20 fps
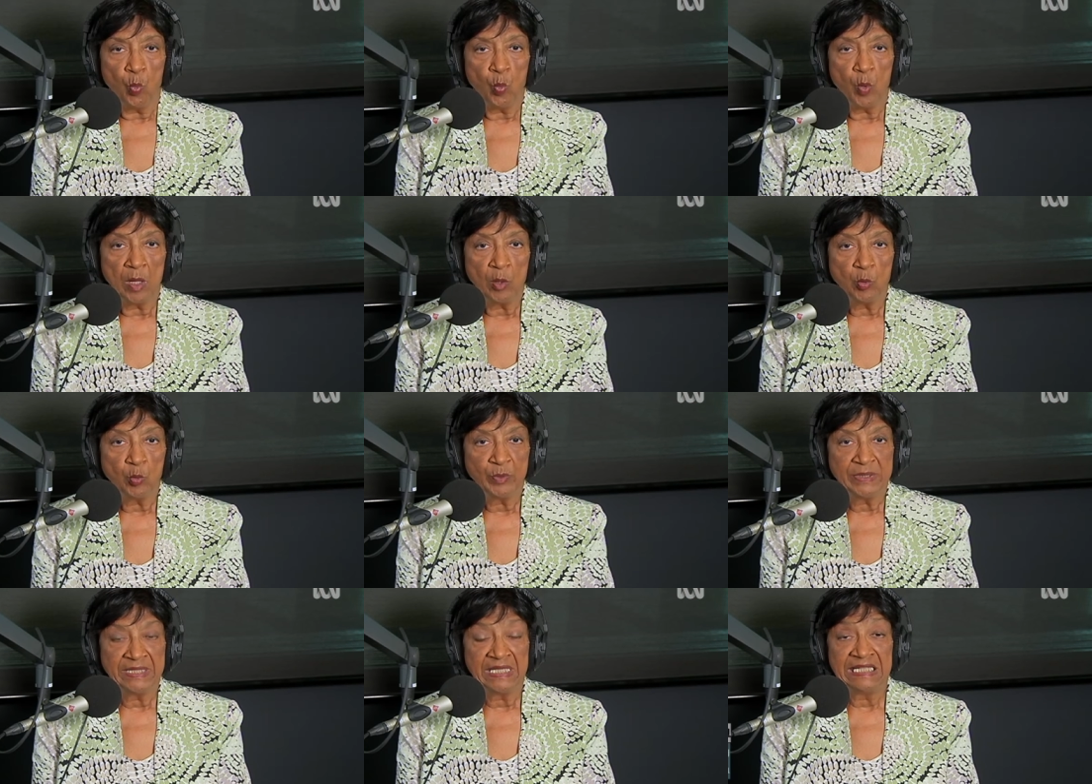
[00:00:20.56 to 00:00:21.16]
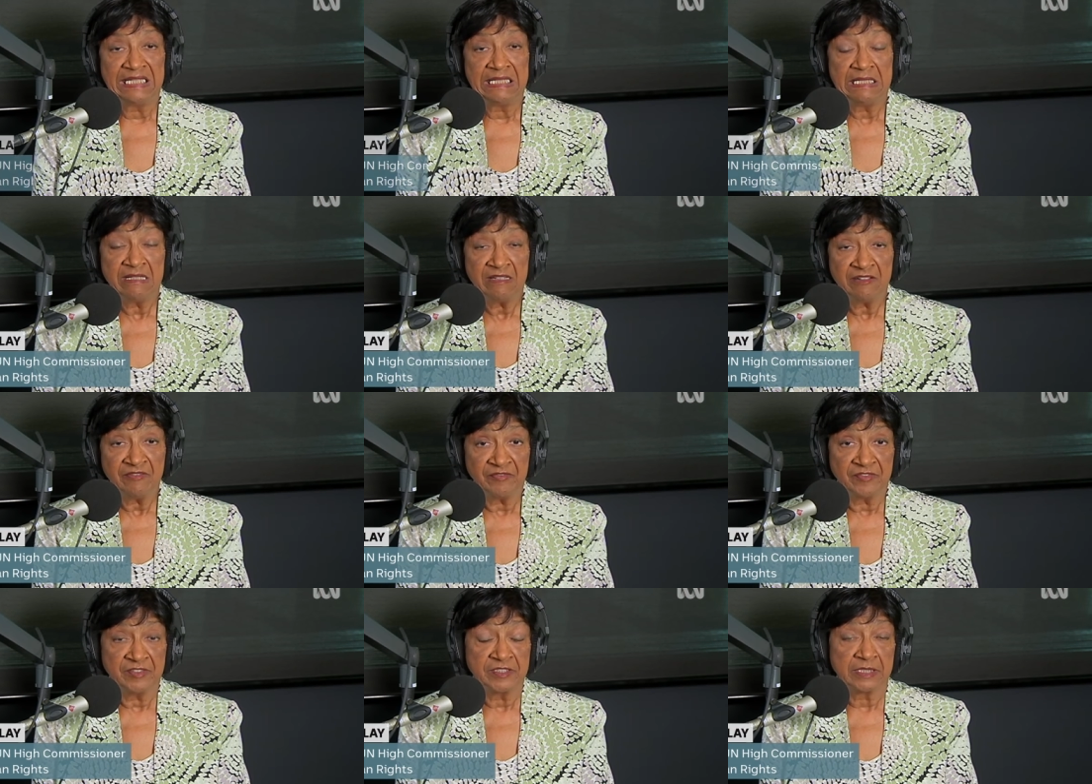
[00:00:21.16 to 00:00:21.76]
Well, we
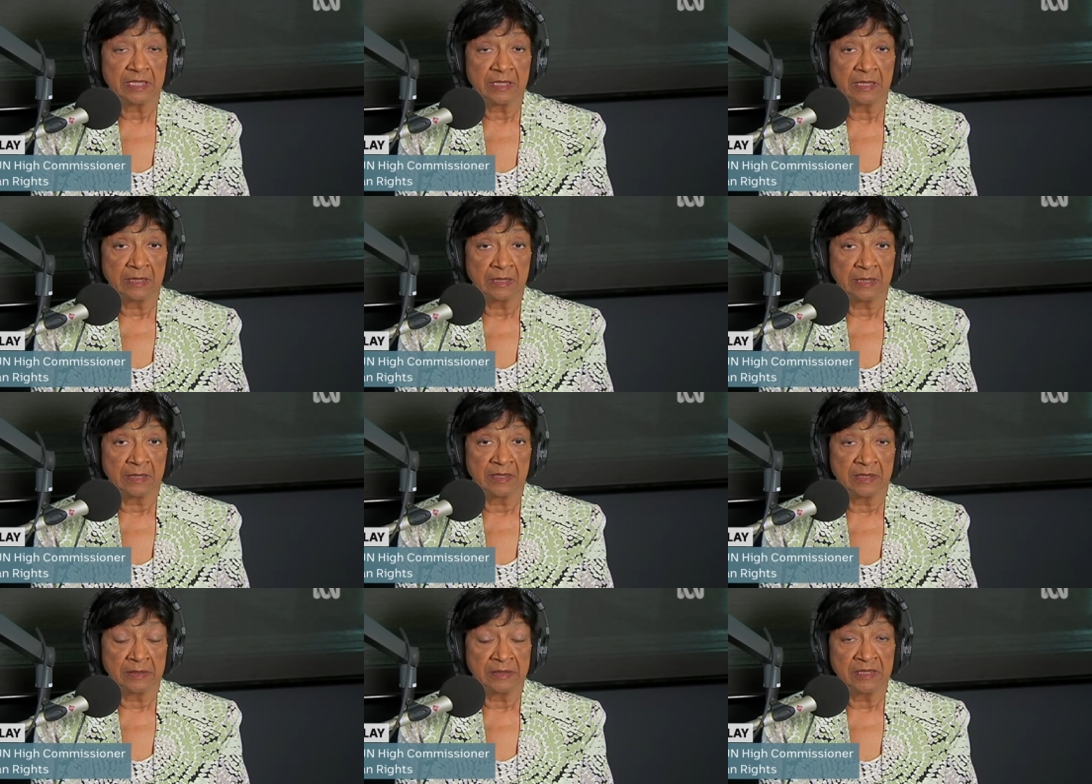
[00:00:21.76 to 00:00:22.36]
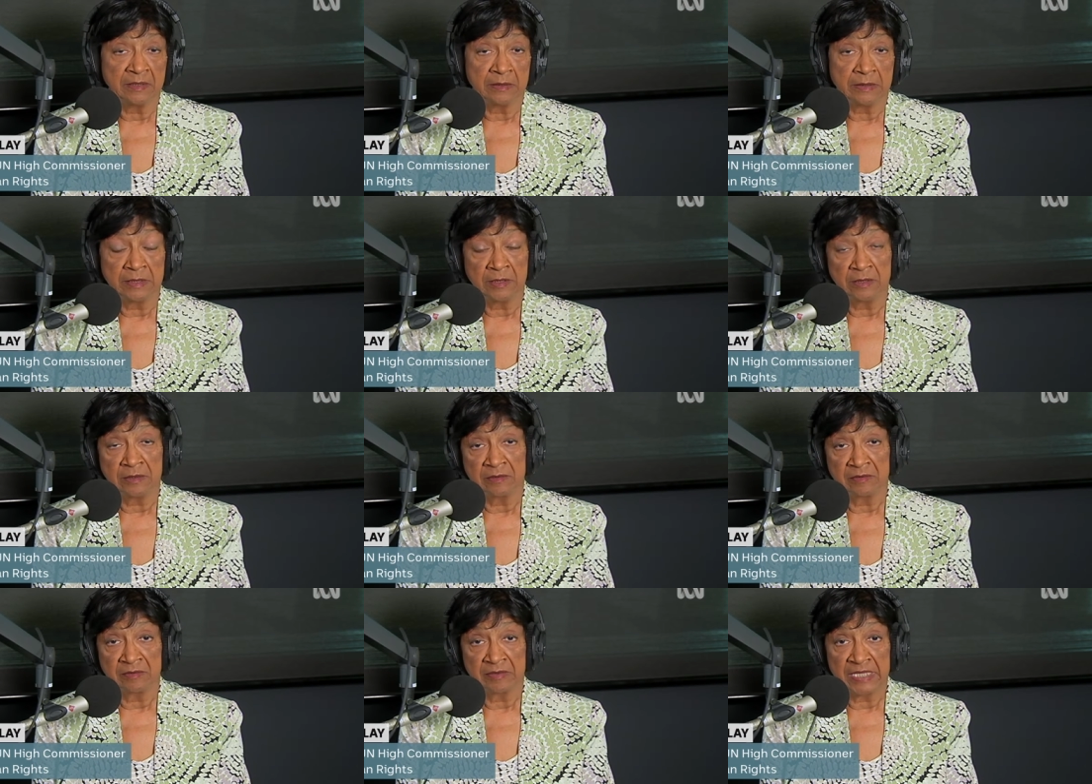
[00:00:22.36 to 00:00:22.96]
lived
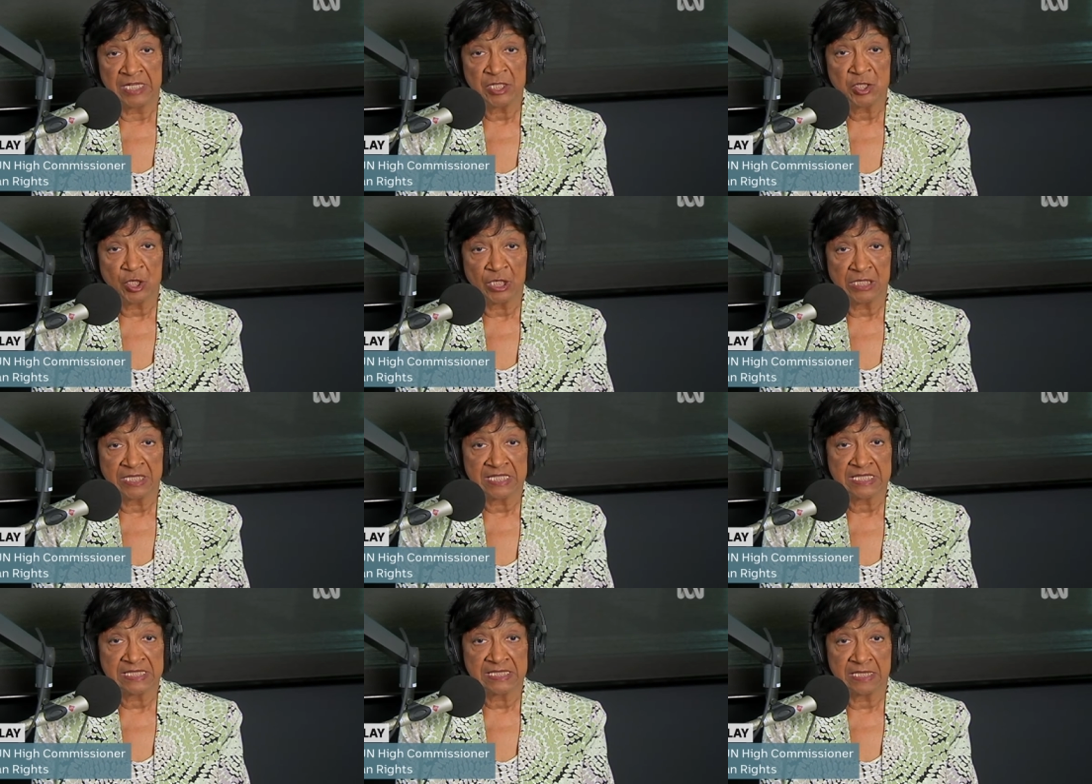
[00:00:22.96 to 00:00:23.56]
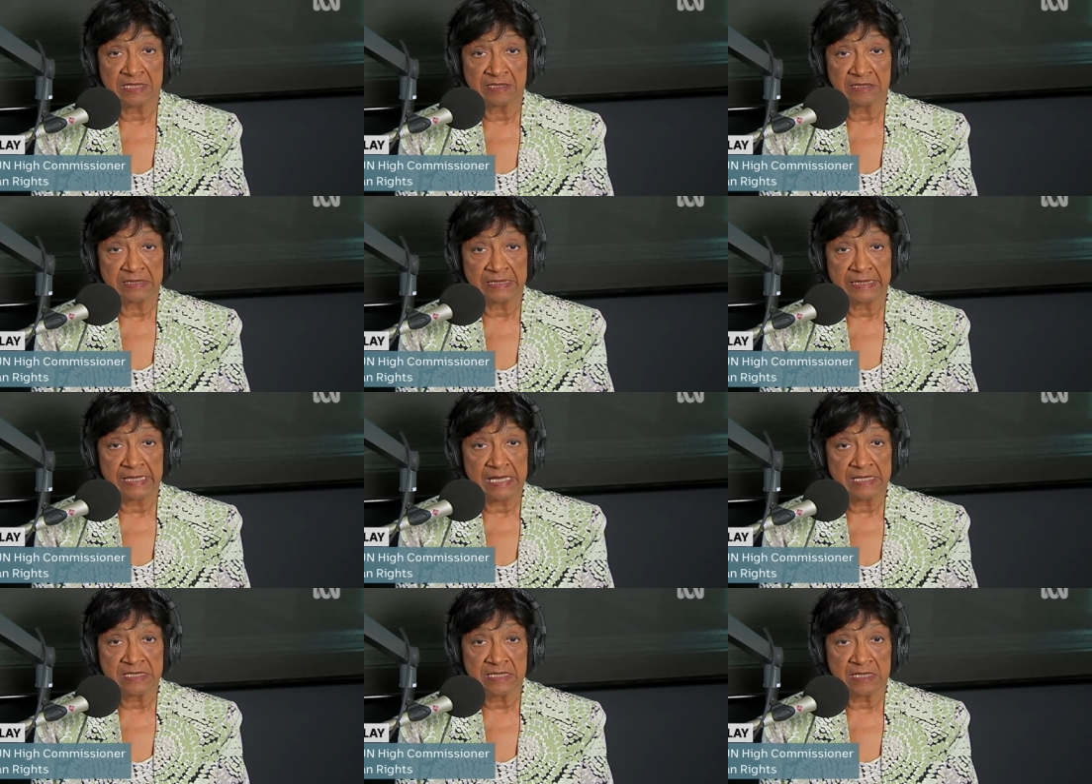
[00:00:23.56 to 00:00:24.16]
in racially
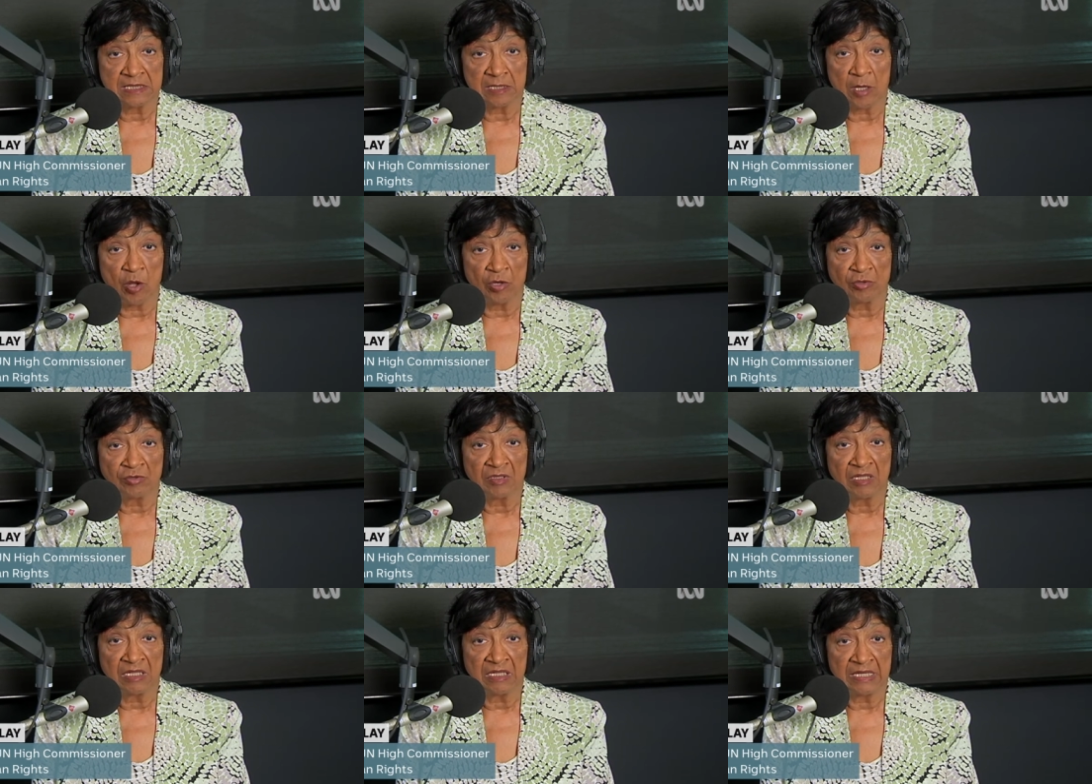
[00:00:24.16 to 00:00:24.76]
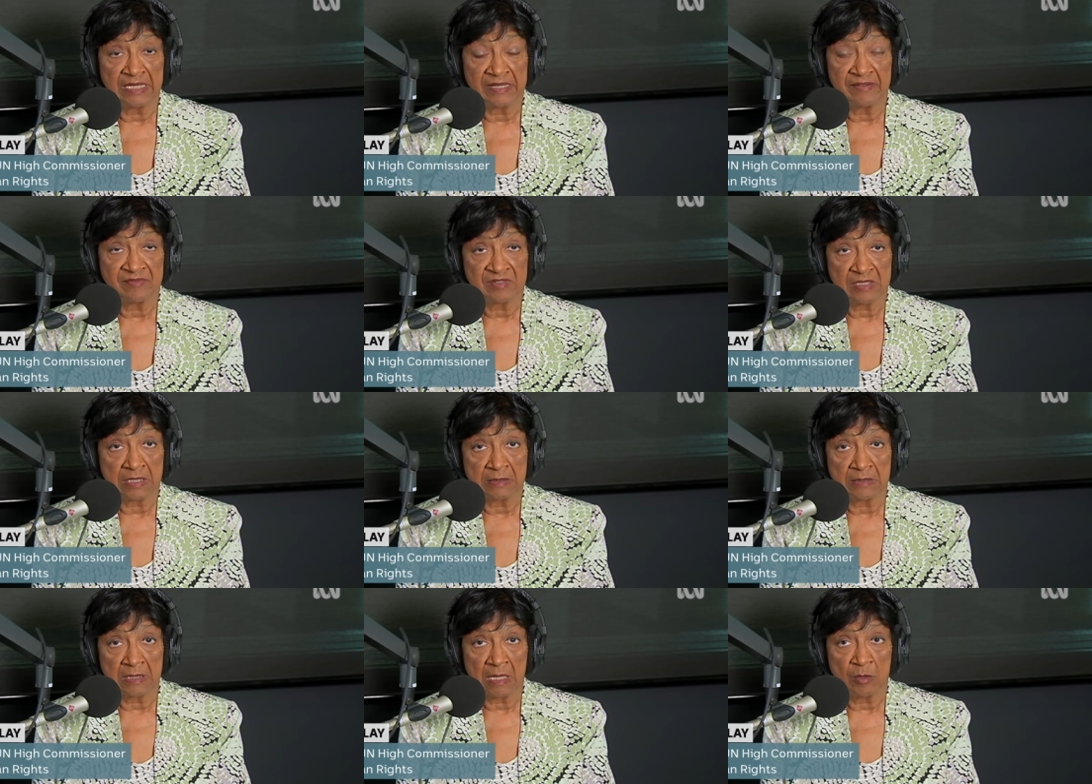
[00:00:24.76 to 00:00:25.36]
segregated enclaves,
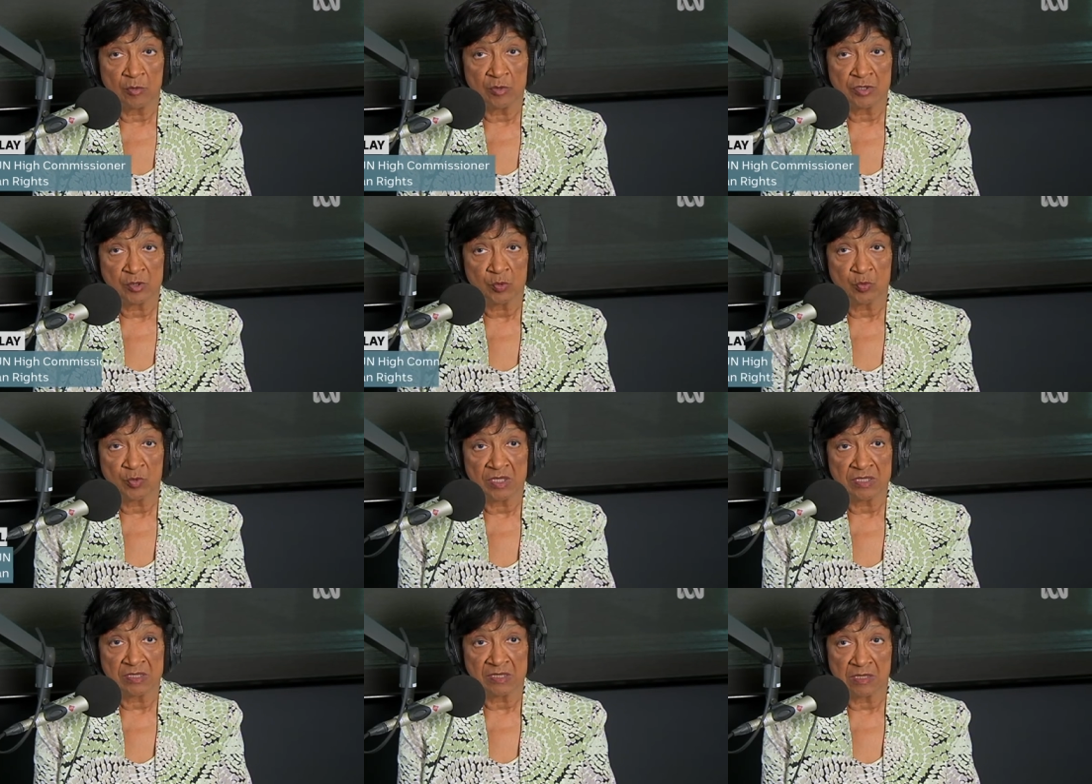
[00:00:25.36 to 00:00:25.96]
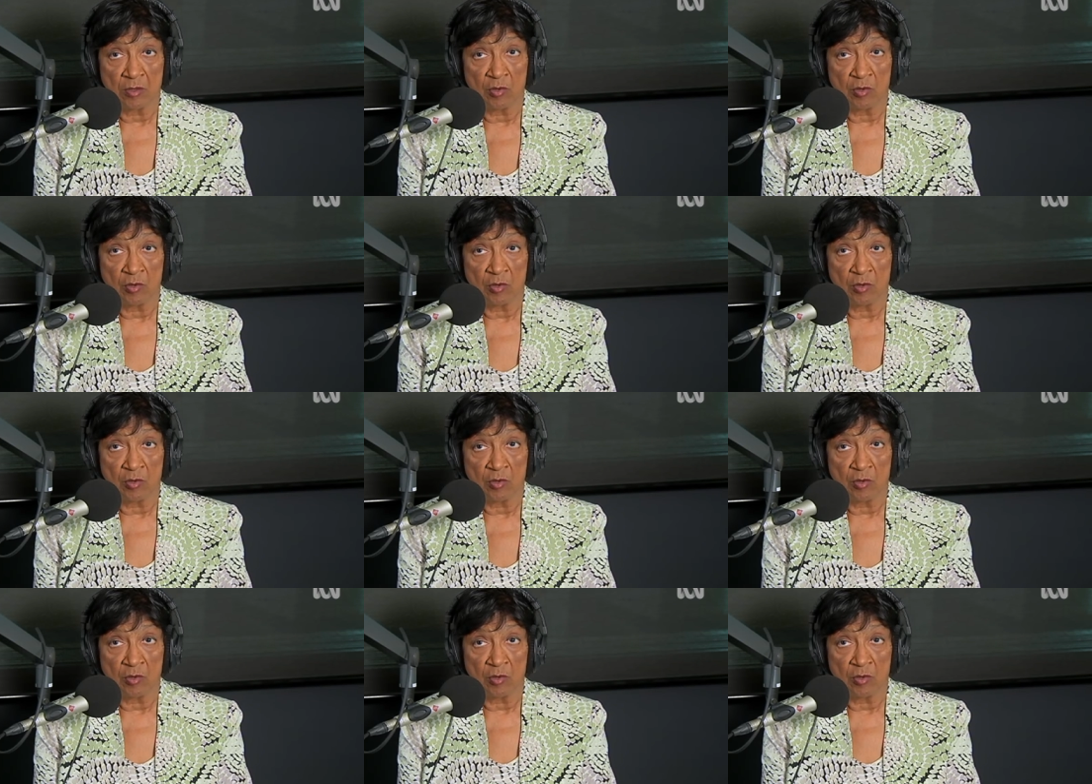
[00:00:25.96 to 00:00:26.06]
and ours was